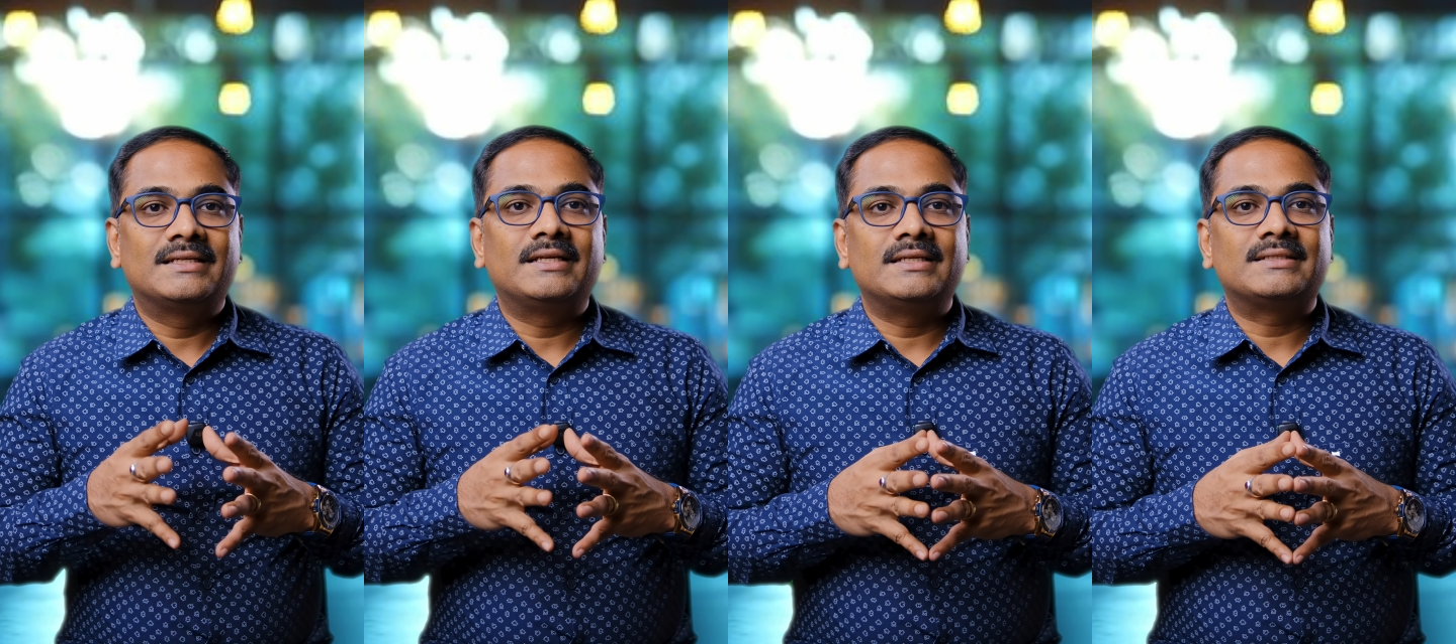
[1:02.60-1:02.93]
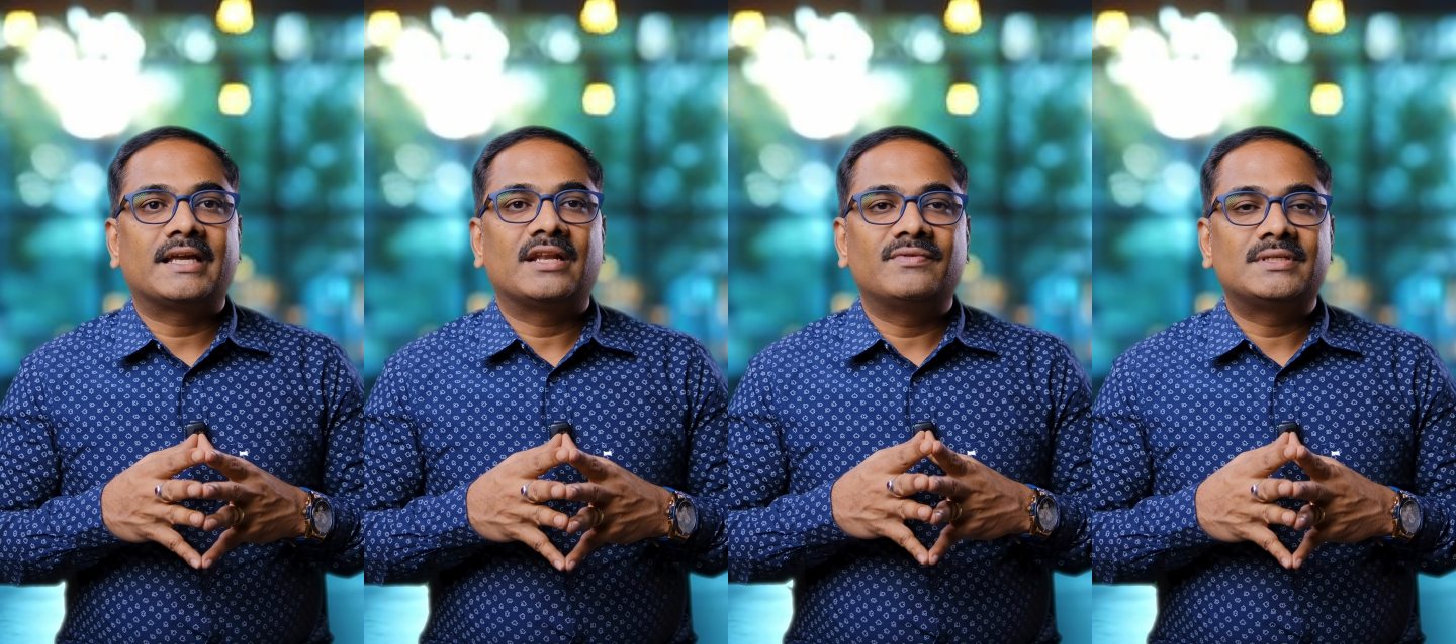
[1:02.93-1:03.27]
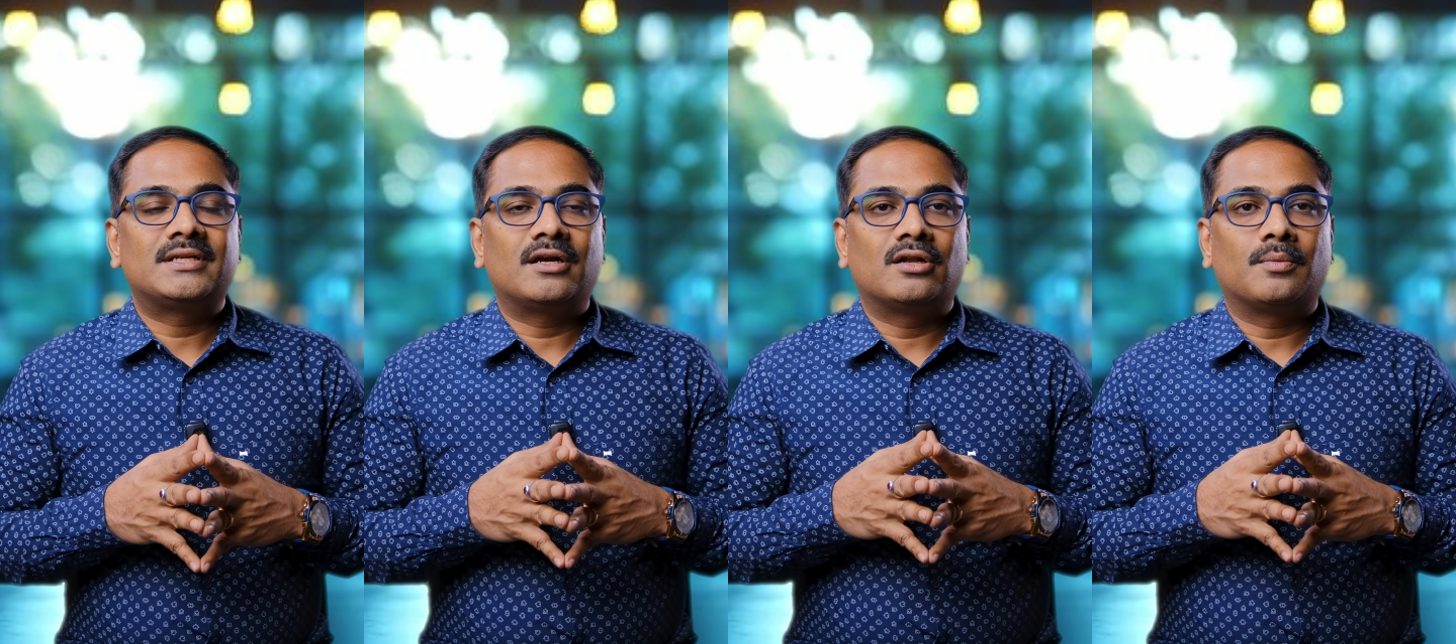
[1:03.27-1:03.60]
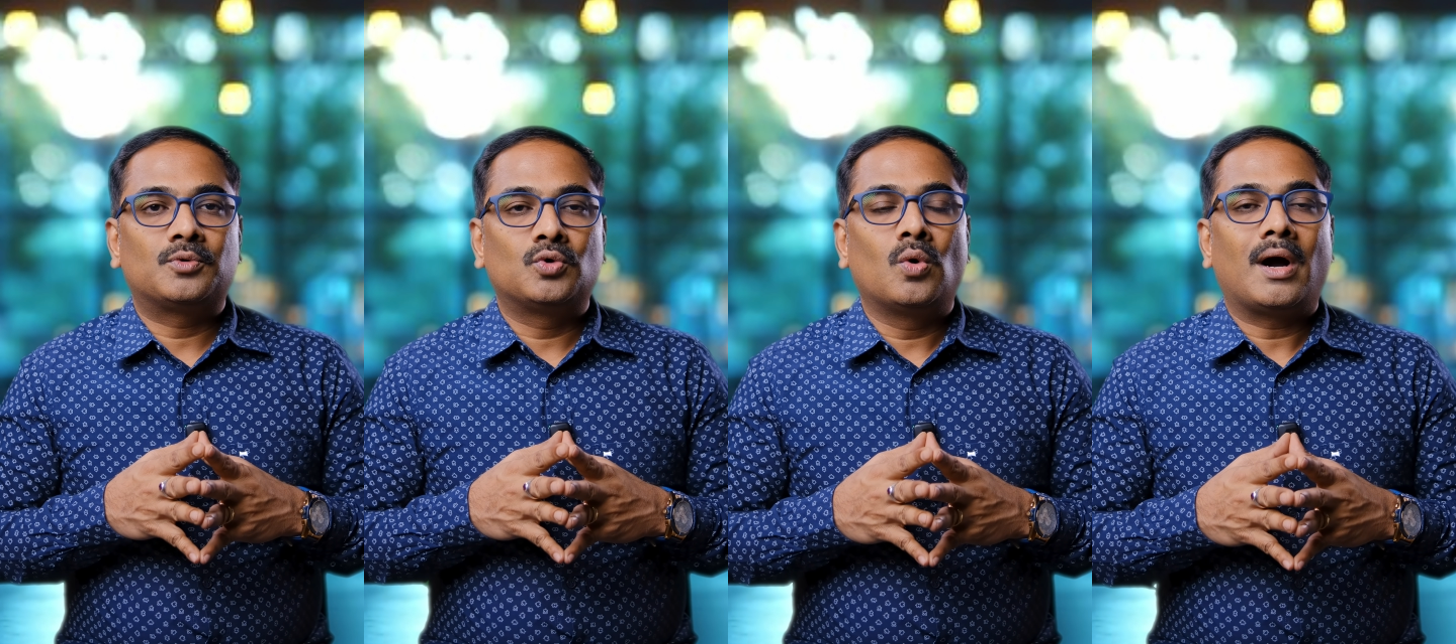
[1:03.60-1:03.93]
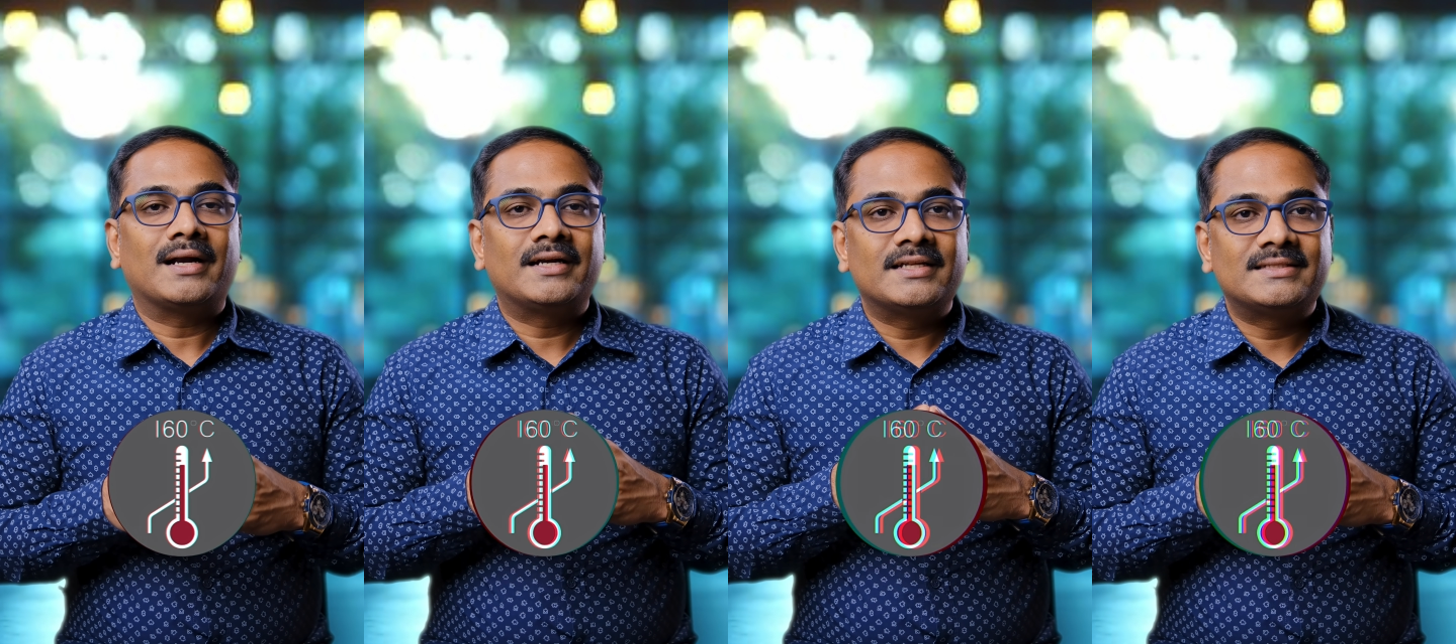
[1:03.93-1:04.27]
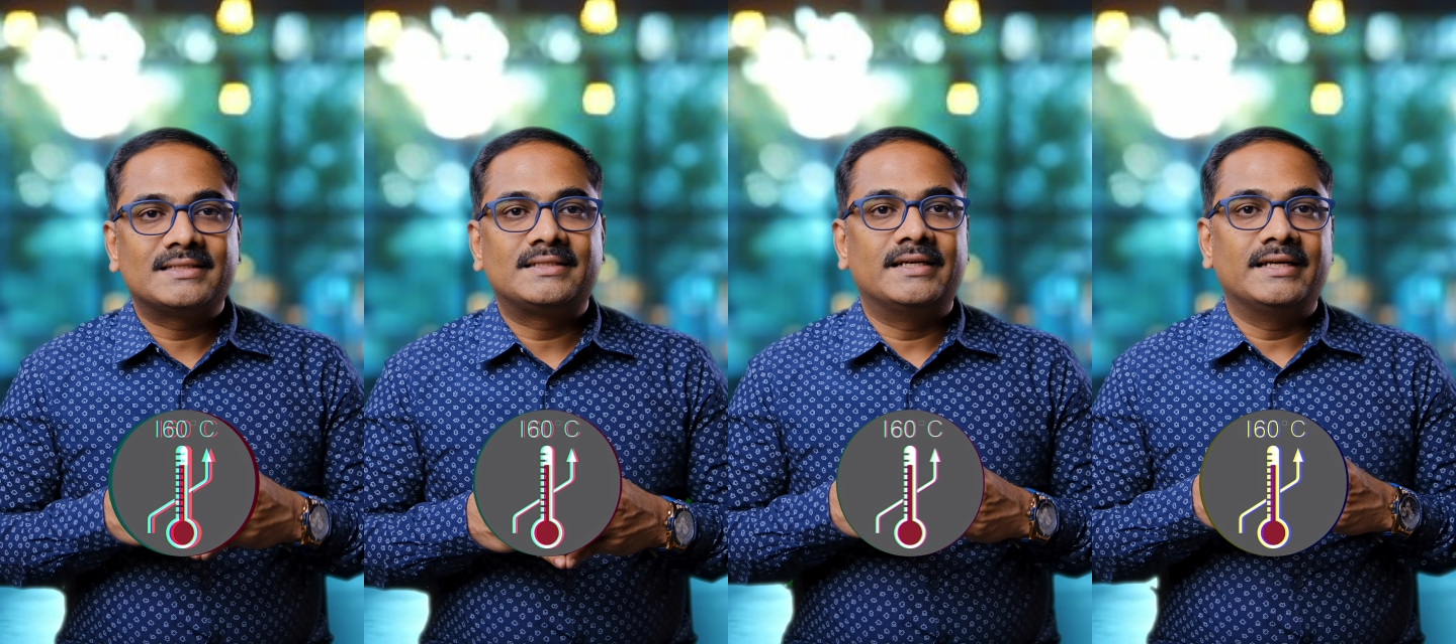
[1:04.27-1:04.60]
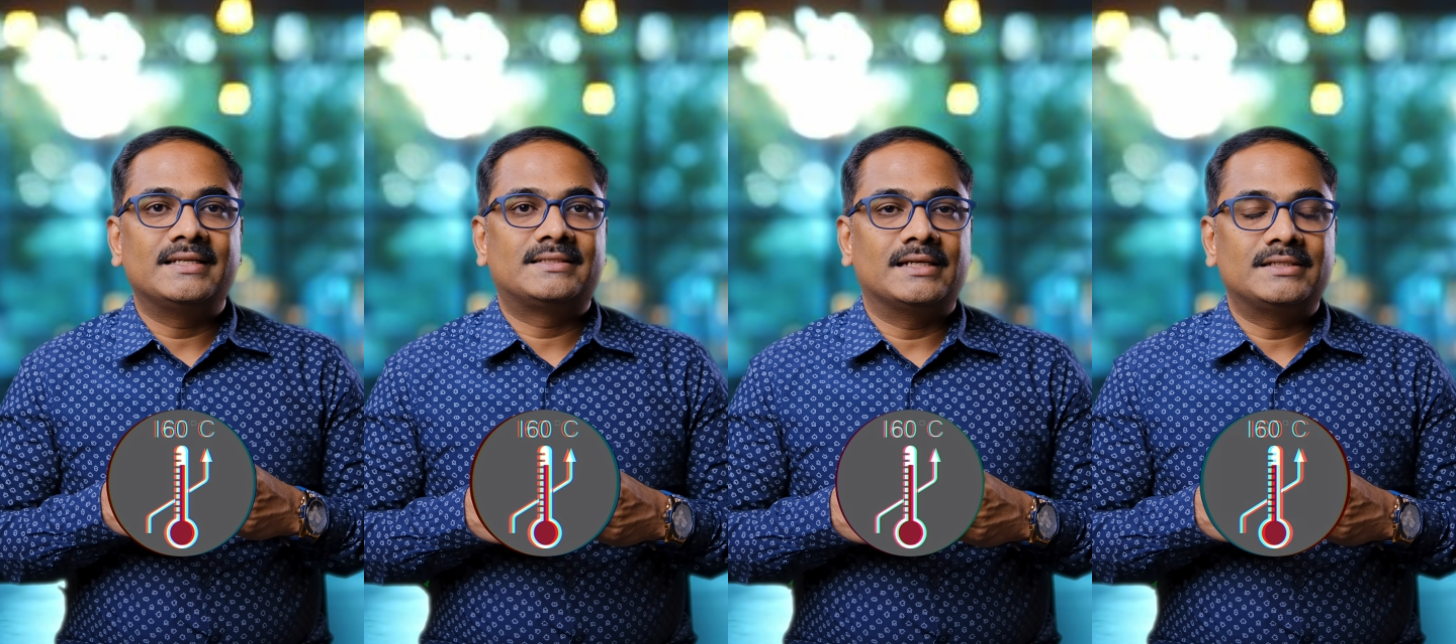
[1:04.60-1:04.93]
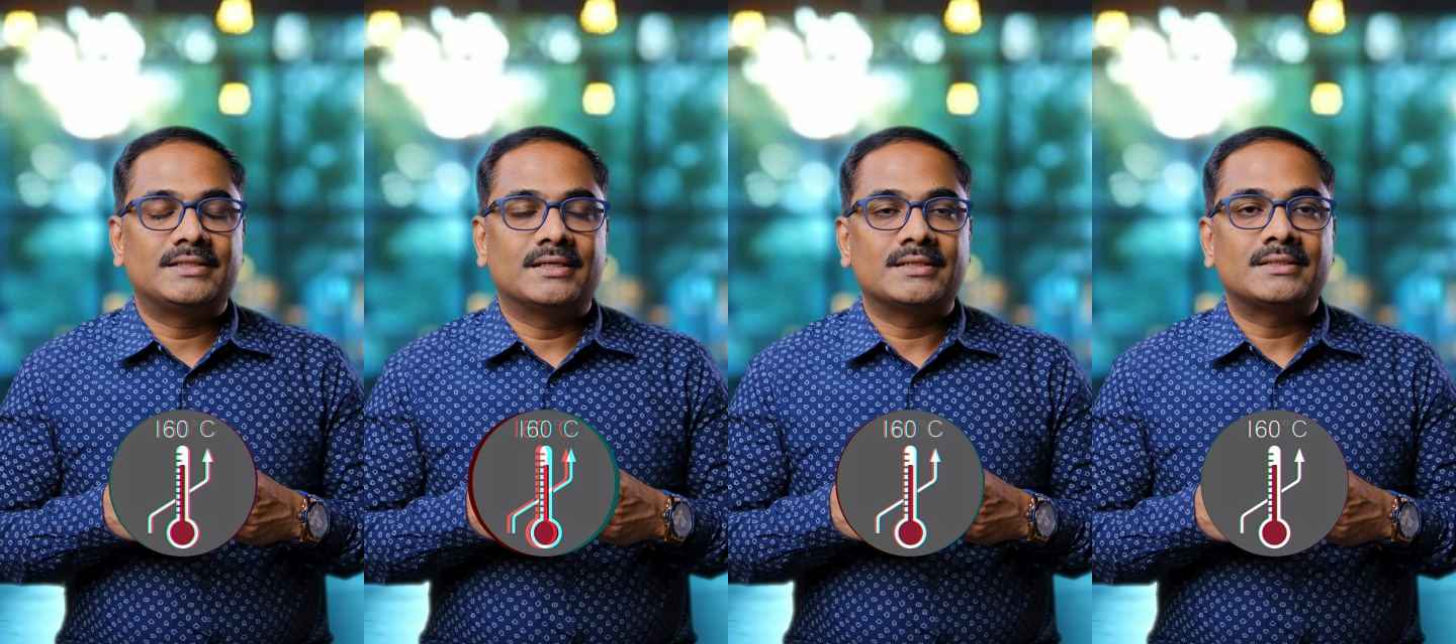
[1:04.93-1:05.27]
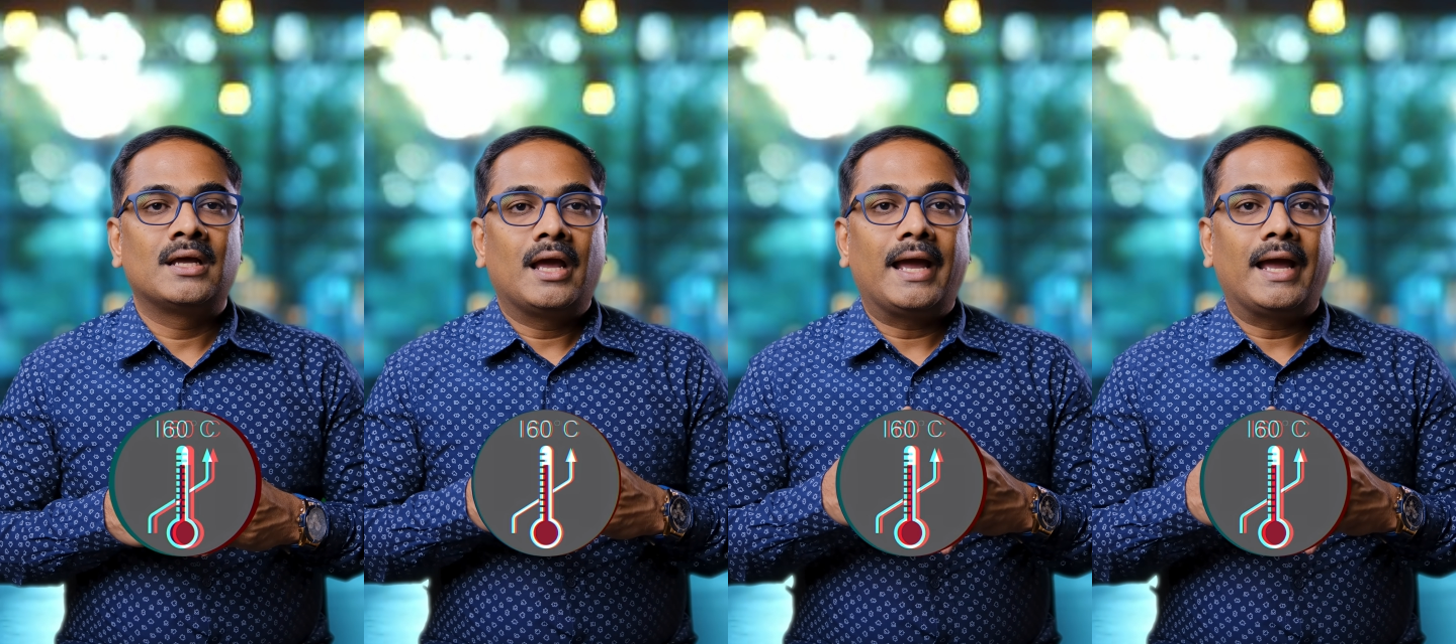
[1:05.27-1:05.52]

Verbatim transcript: grease can withstand up to 160 degrees Celsius,